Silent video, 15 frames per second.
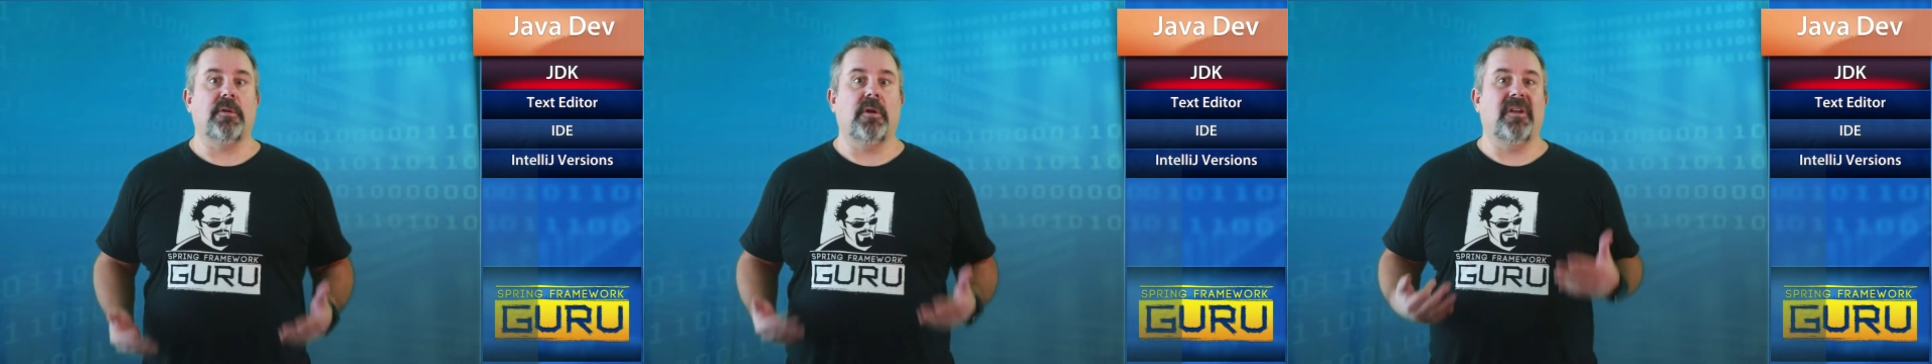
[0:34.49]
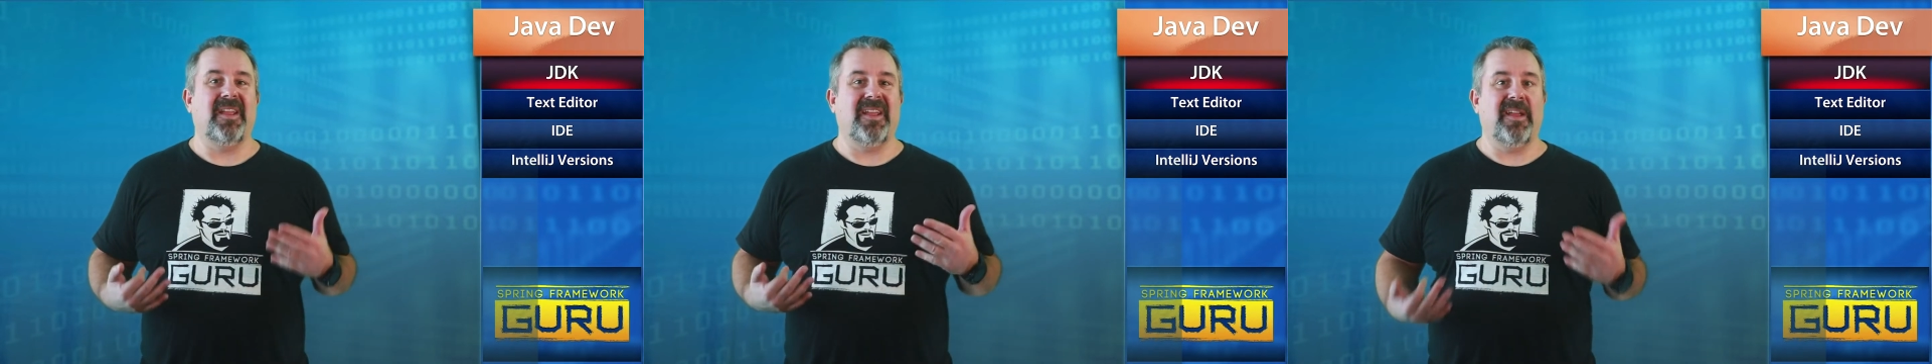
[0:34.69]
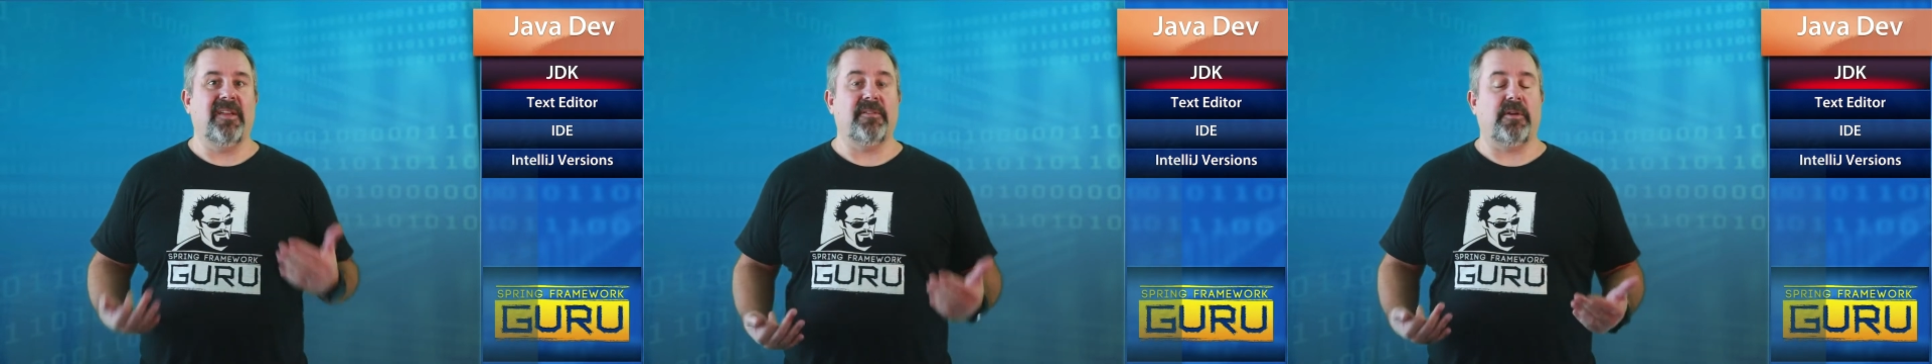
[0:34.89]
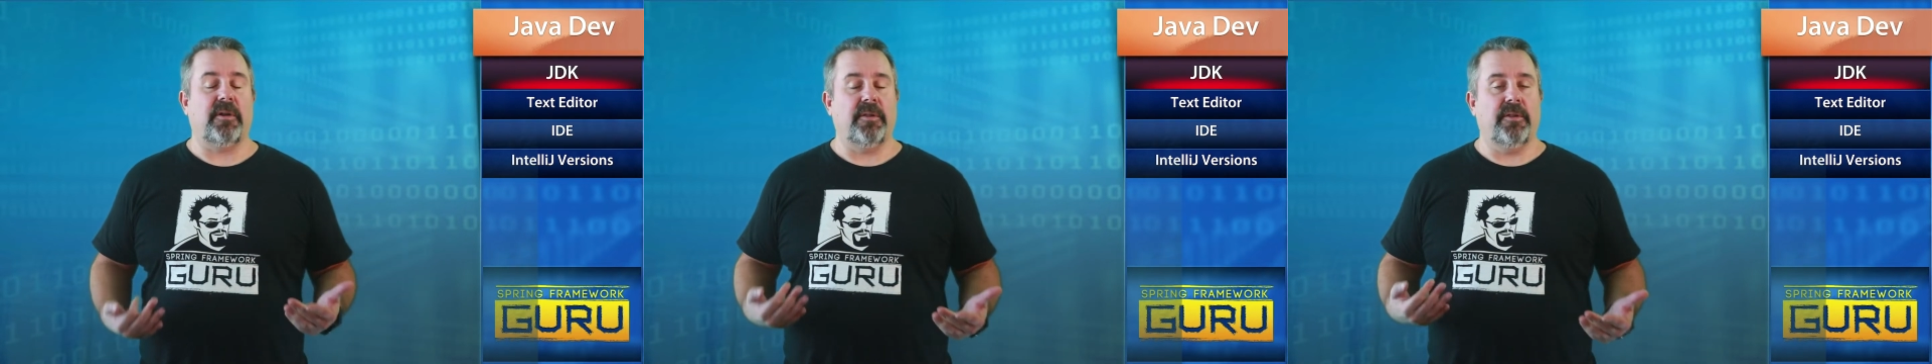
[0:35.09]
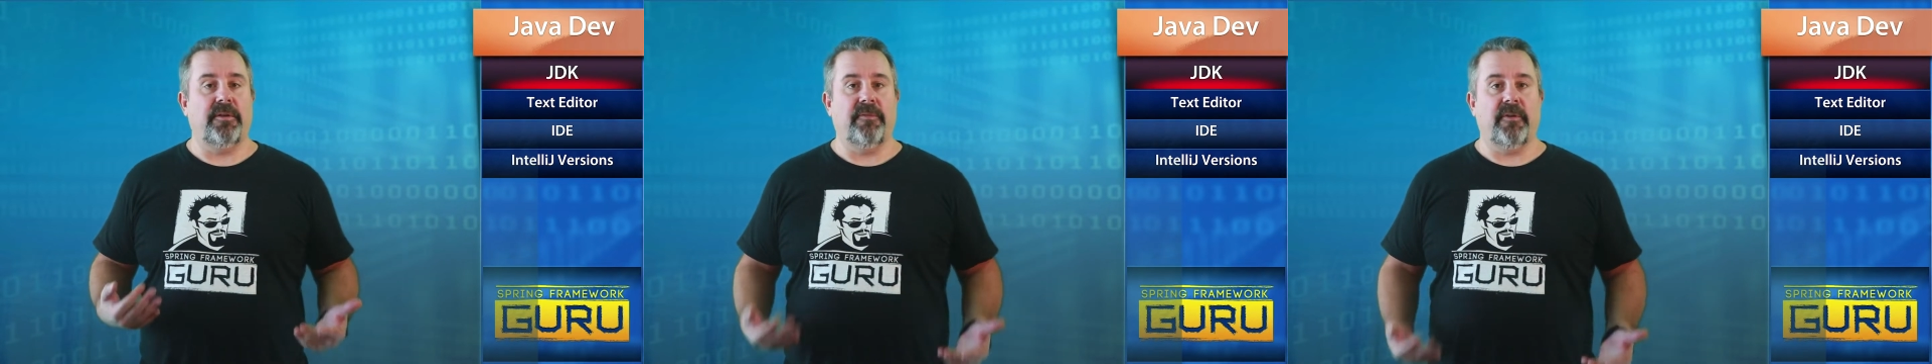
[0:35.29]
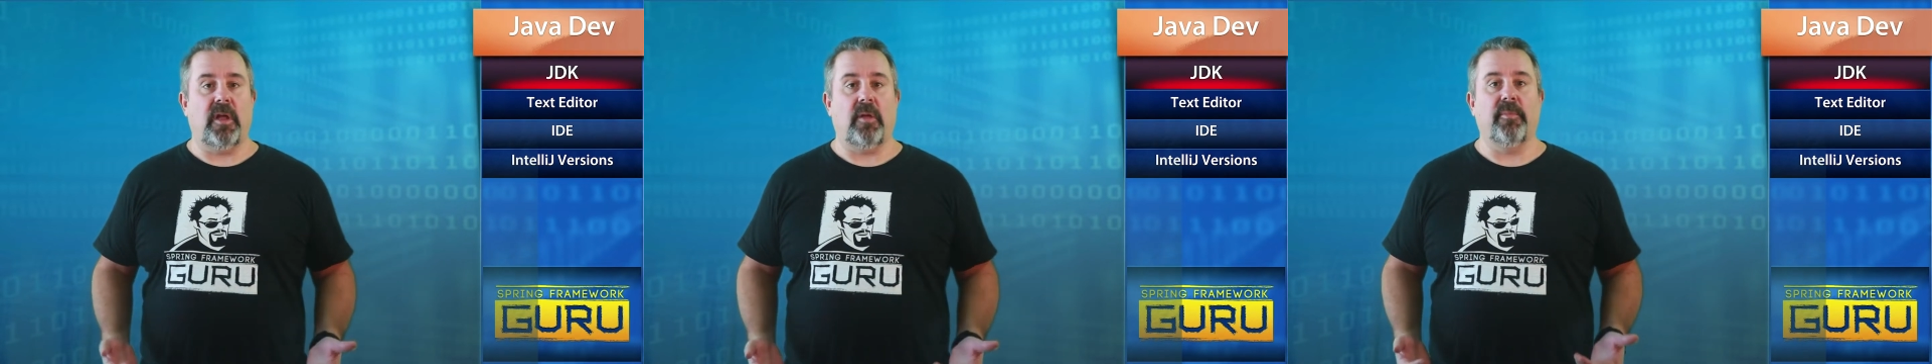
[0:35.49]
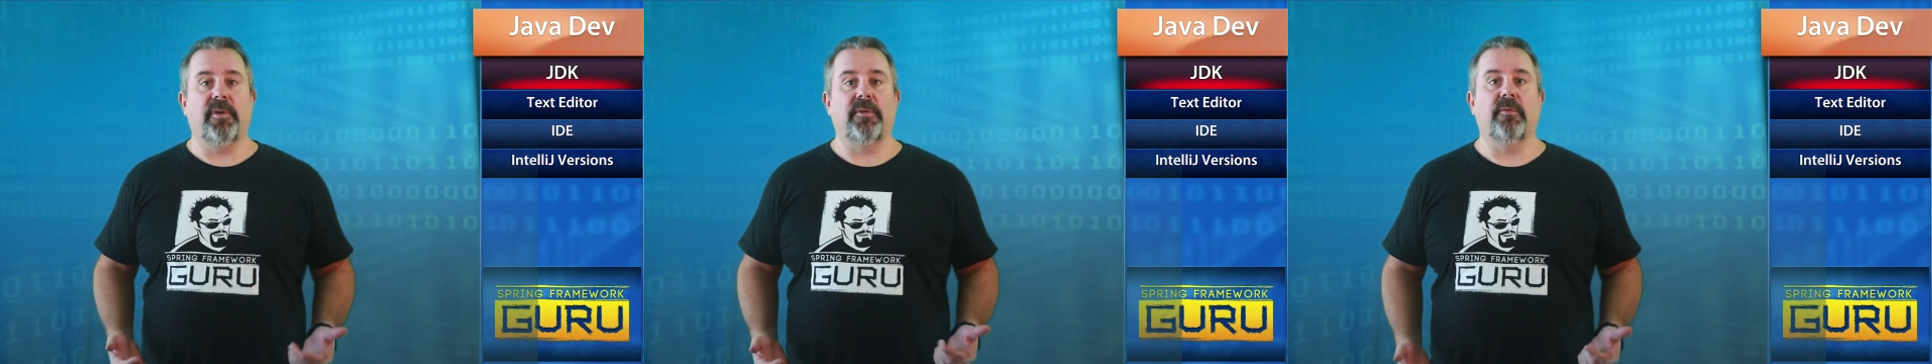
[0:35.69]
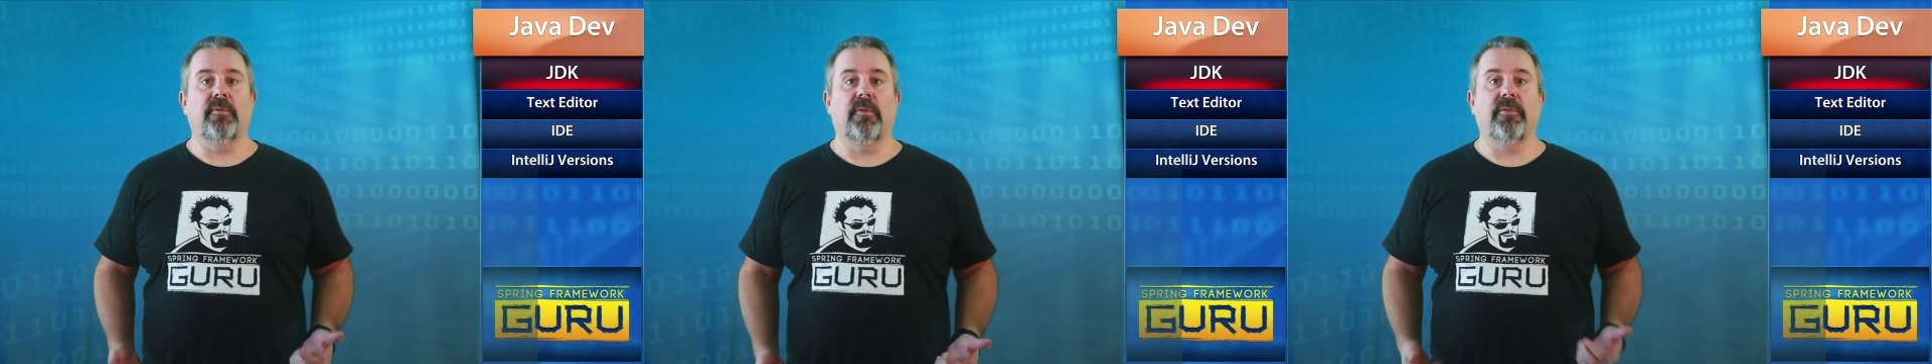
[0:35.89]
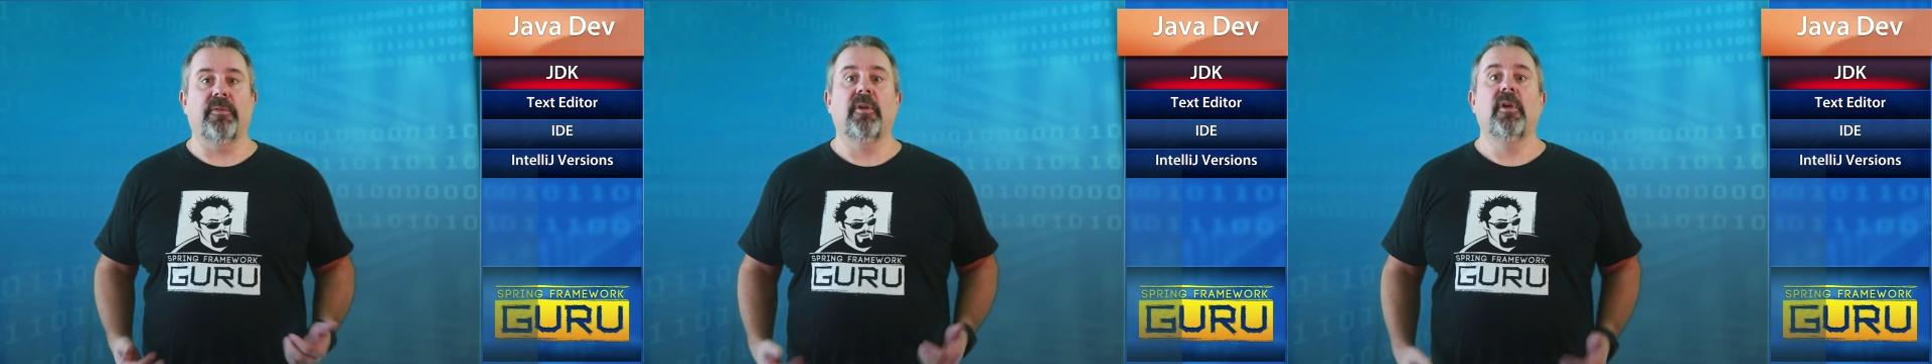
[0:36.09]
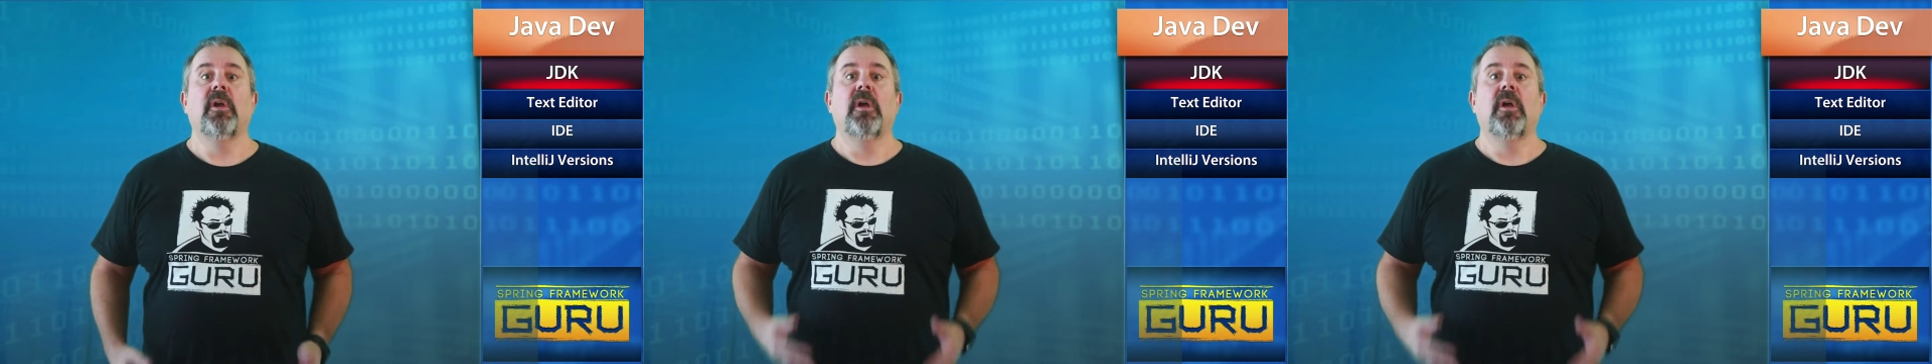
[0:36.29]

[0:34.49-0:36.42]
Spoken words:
and has all the development tools